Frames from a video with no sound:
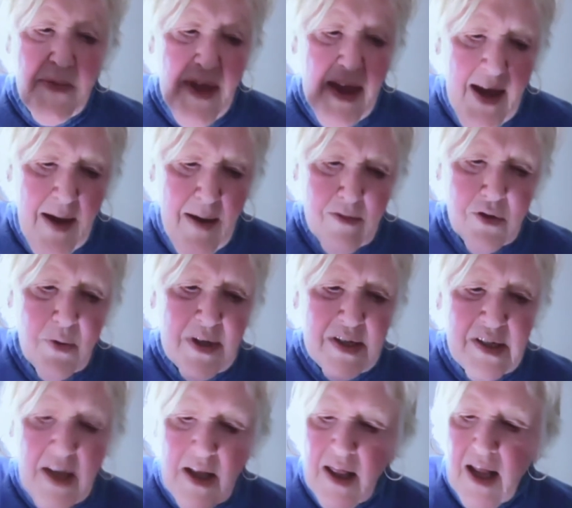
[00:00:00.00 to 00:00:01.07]
they came to us
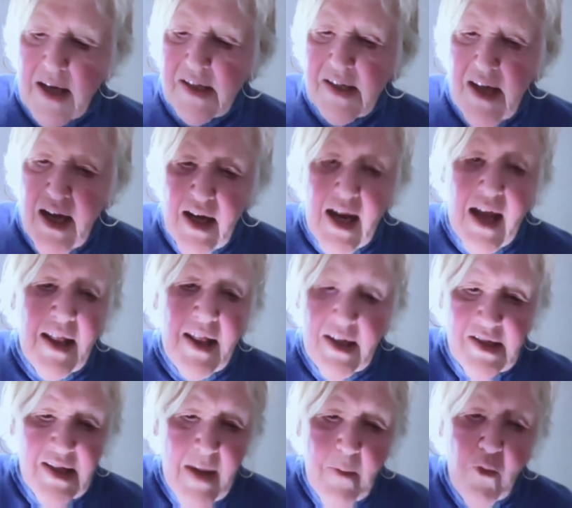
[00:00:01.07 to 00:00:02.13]
and they said, and the
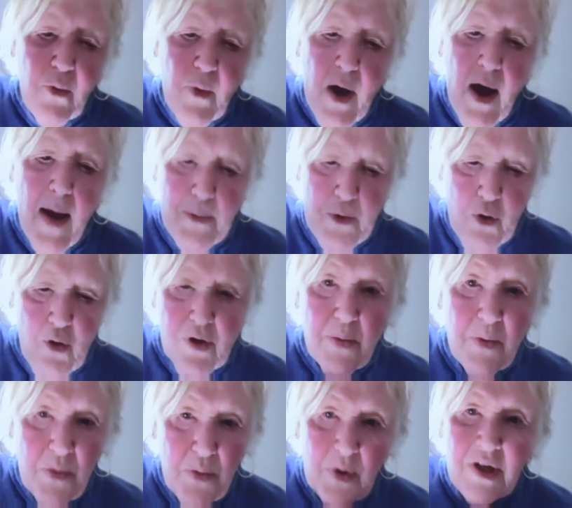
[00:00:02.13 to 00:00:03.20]
same up north
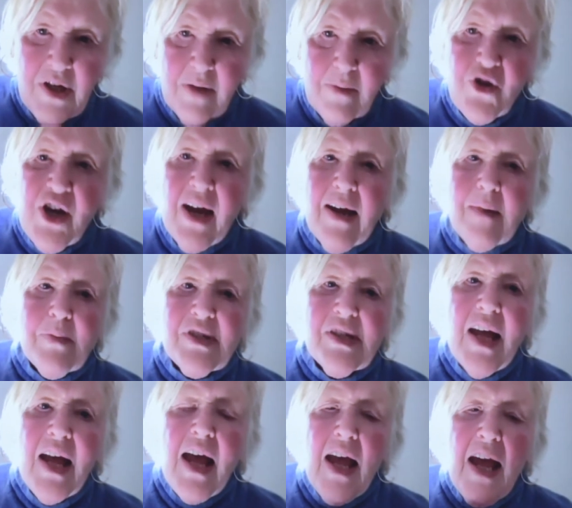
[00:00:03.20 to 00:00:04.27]
with William James,
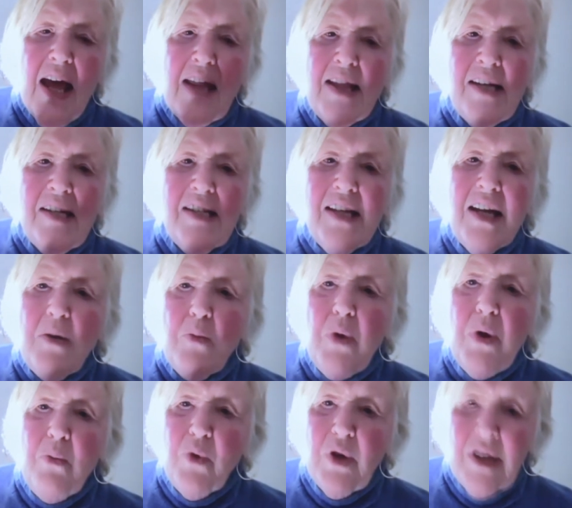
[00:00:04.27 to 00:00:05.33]
and they said,
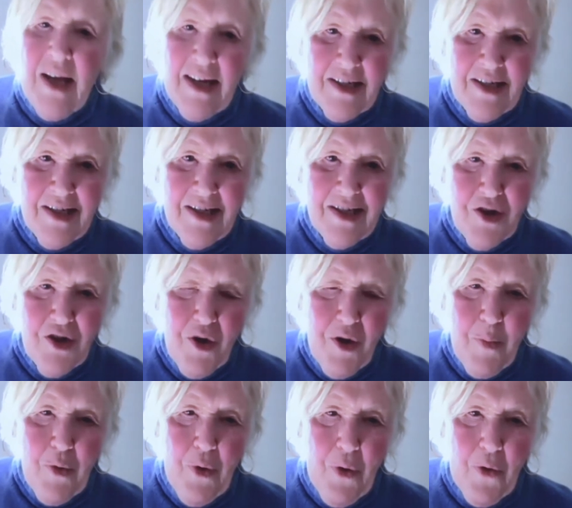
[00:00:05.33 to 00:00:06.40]
we would like to start
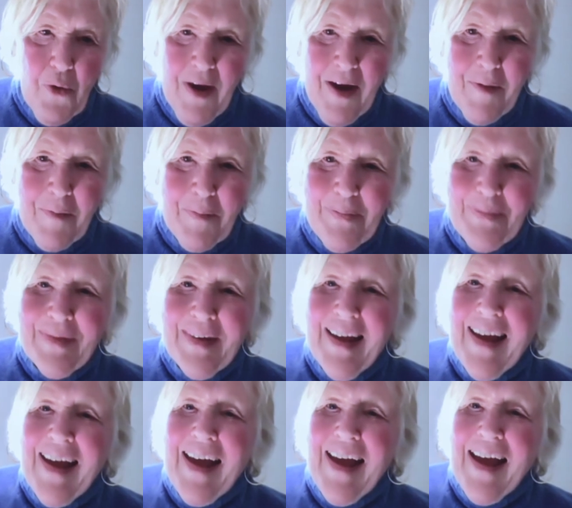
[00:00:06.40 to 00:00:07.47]
a program.
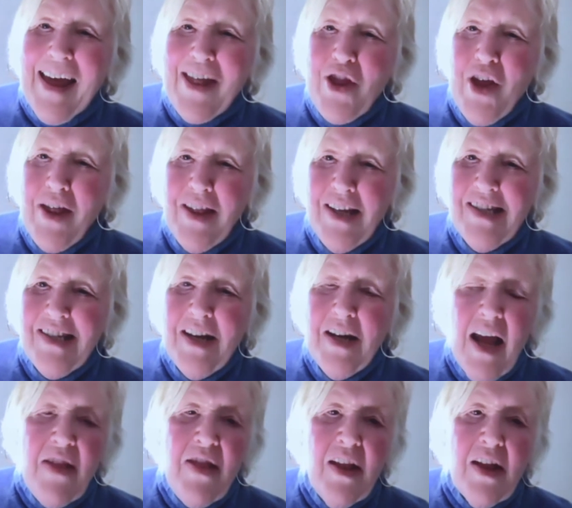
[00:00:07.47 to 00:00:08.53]
And then they said,
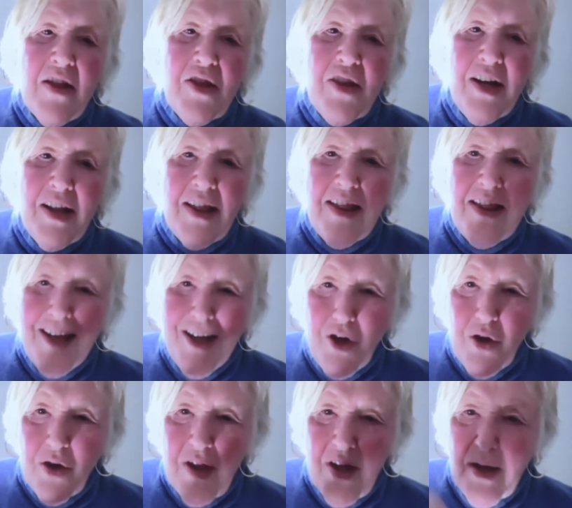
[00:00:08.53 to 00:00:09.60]
and the theater,
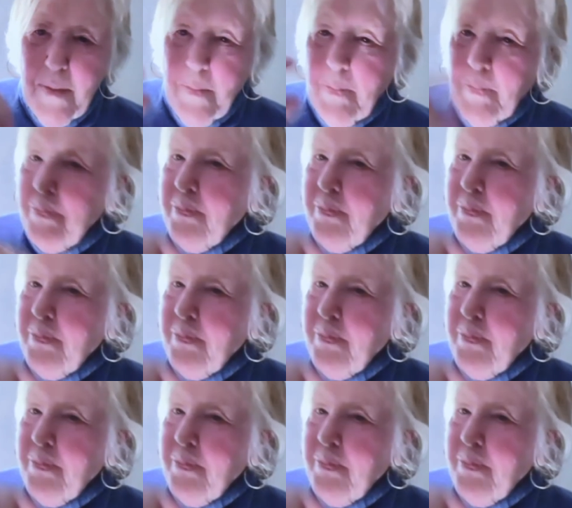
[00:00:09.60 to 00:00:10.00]
the